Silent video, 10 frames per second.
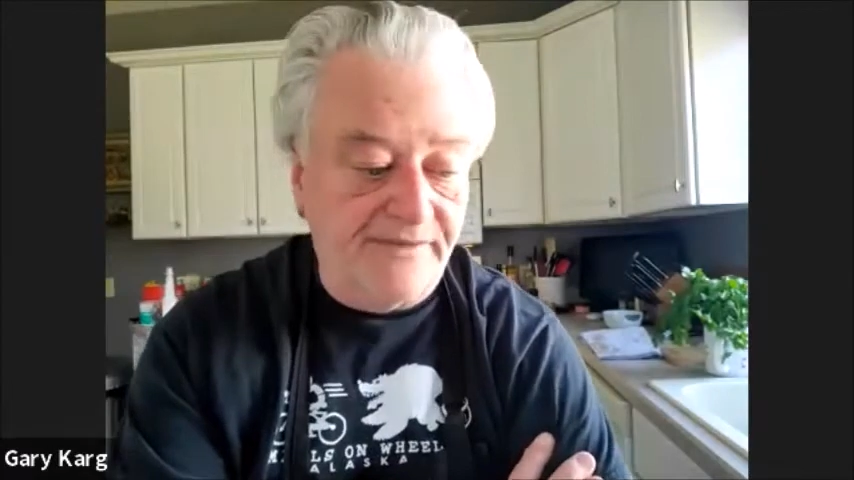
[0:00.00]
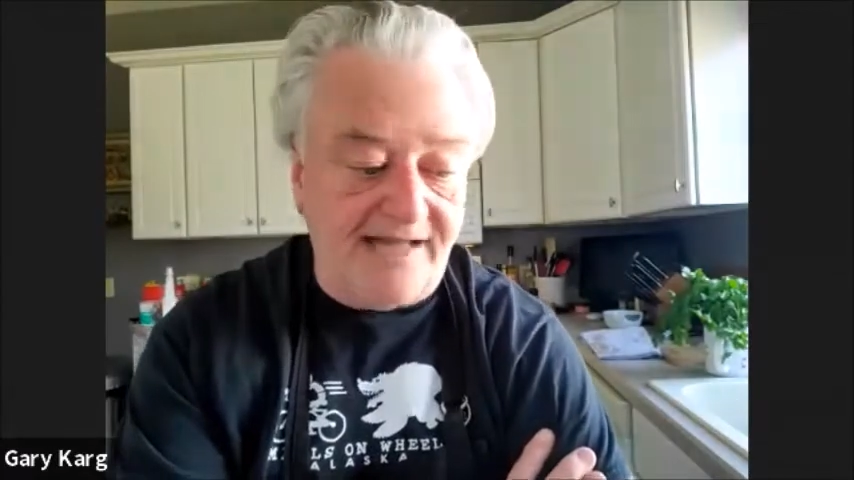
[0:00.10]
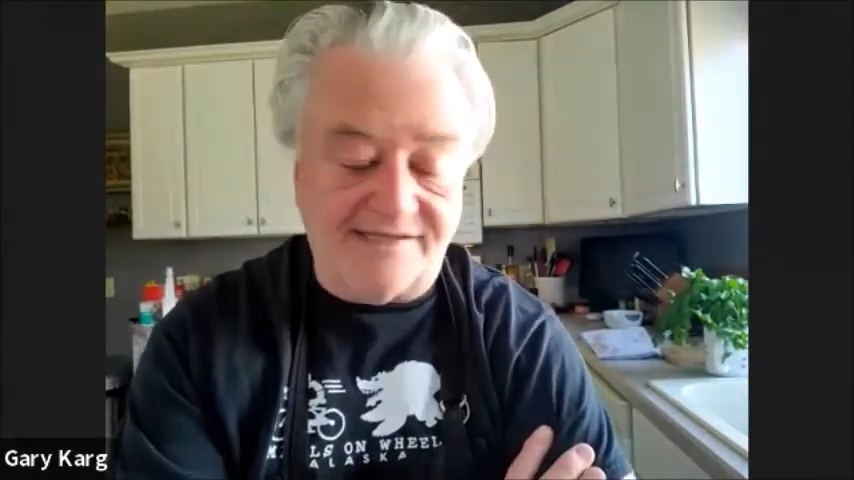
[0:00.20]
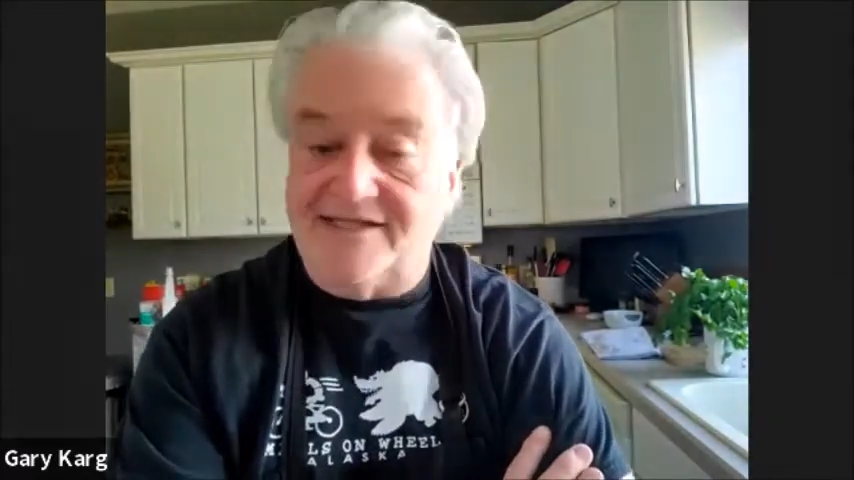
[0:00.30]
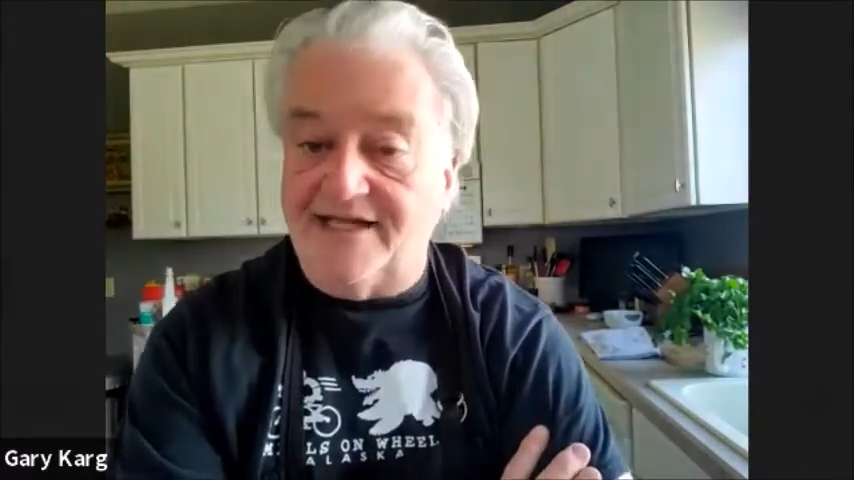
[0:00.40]

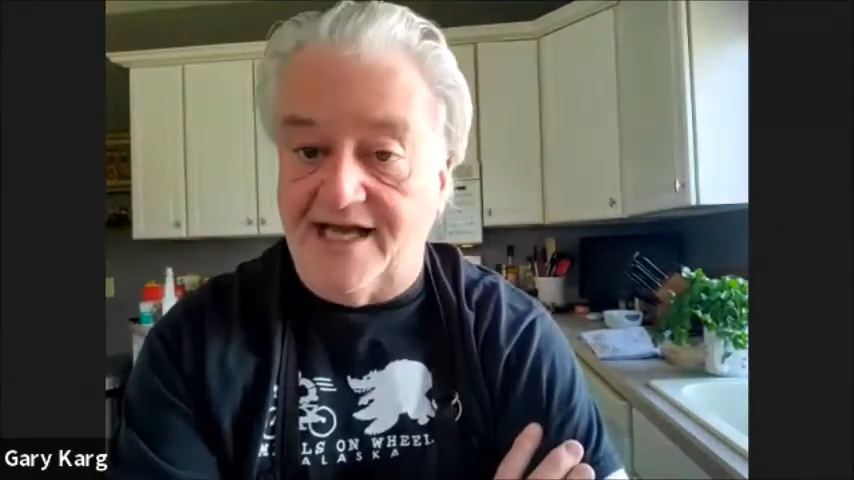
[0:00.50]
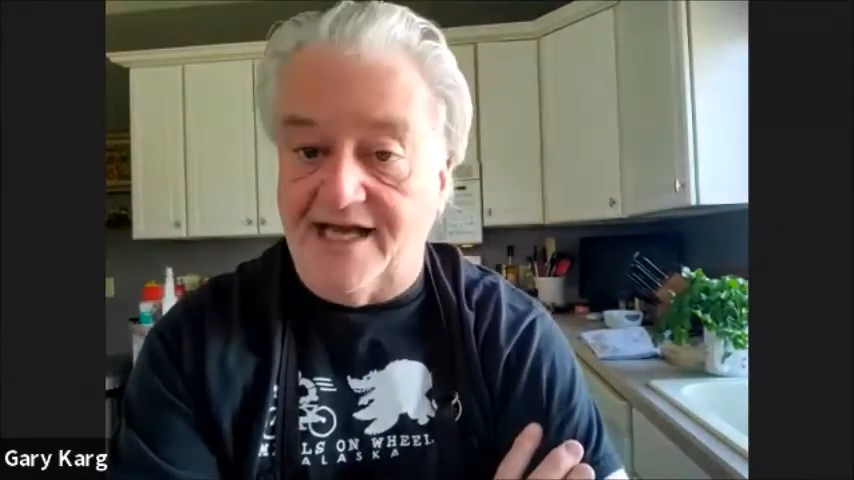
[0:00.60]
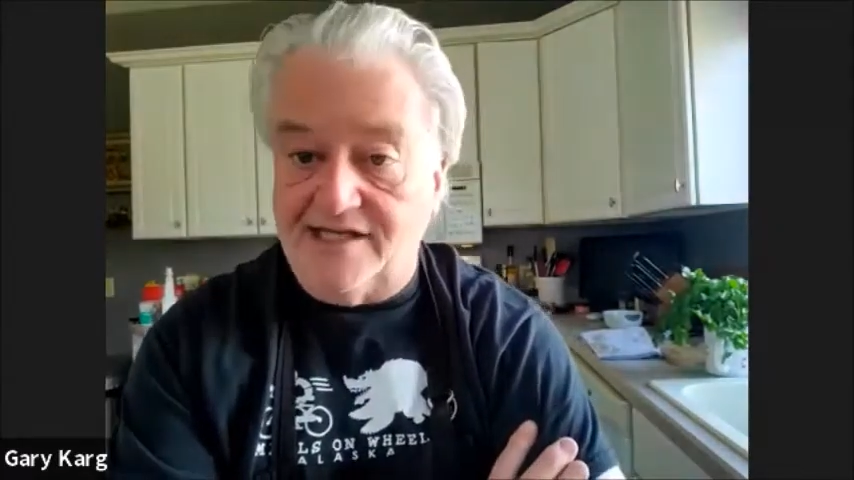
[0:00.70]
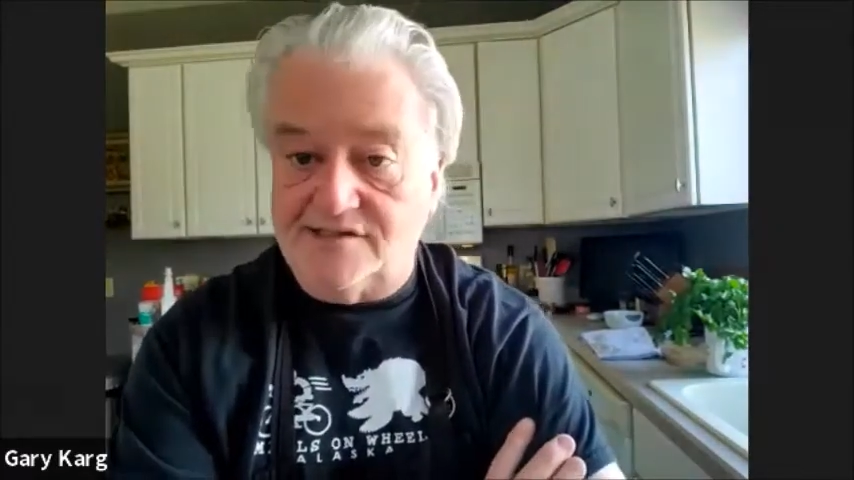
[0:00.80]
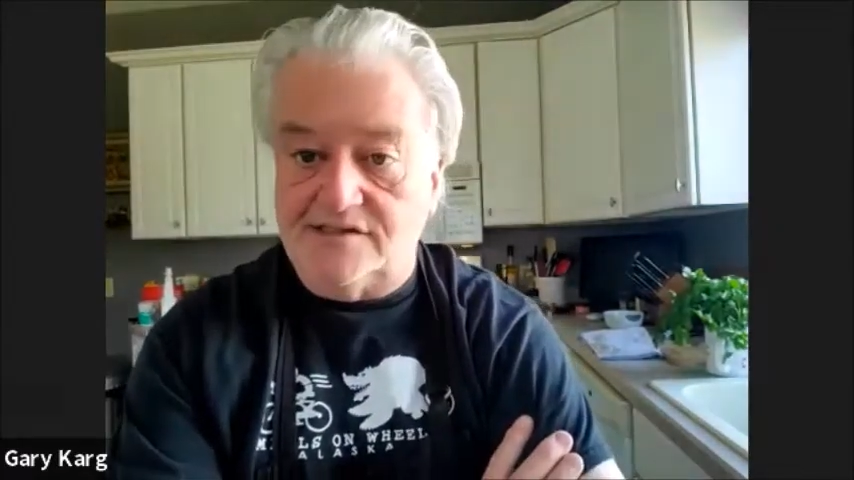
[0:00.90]
That's
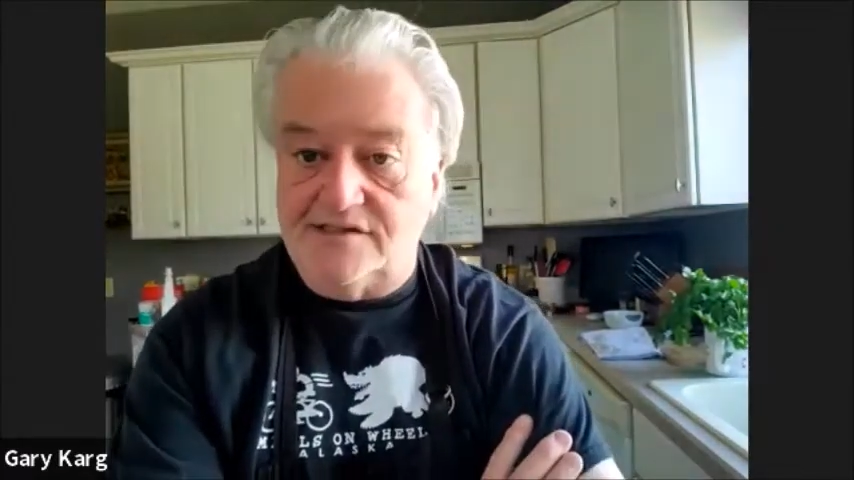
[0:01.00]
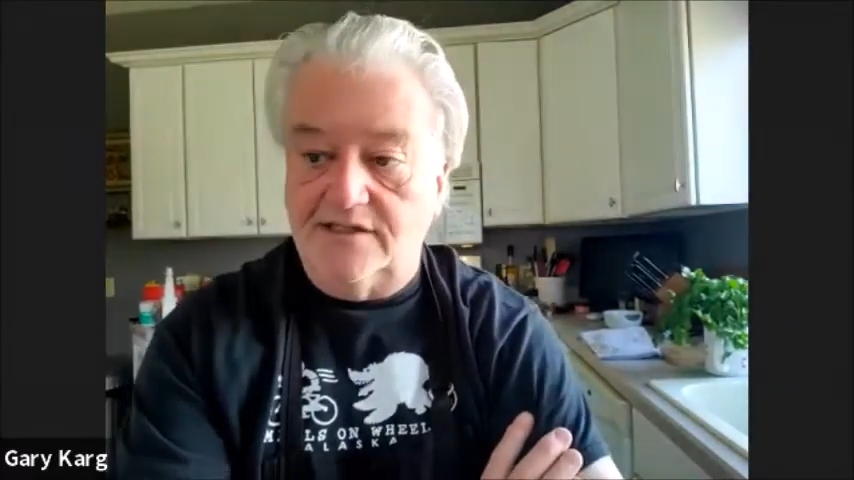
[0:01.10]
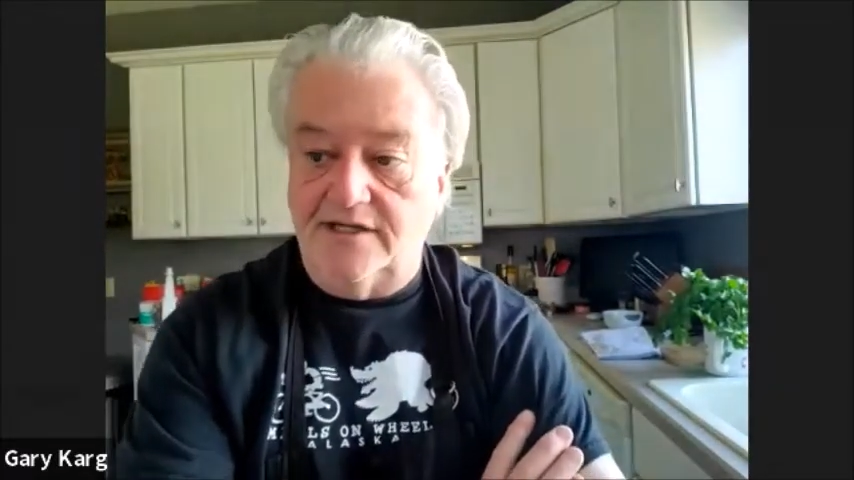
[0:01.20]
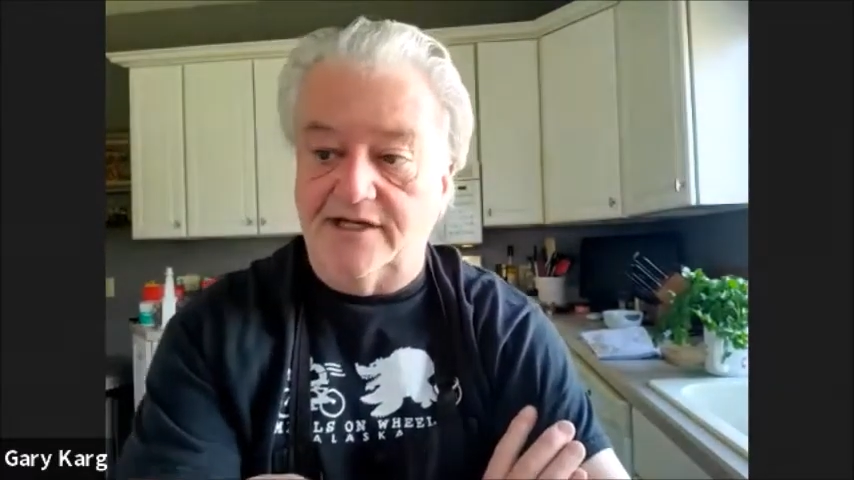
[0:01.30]
today's